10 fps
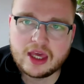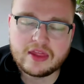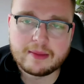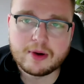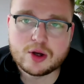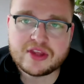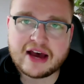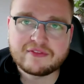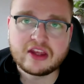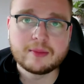They both
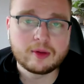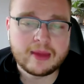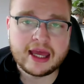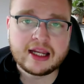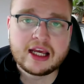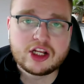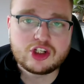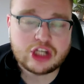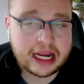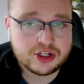have to implement
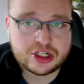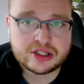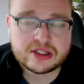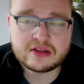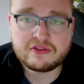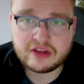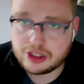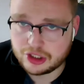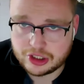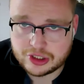changes and
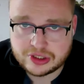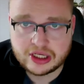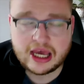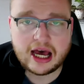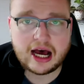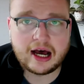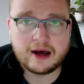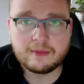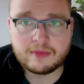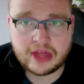features
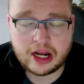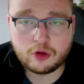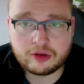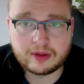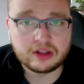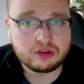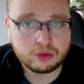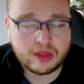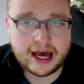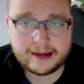that ultimately do
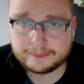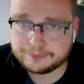that.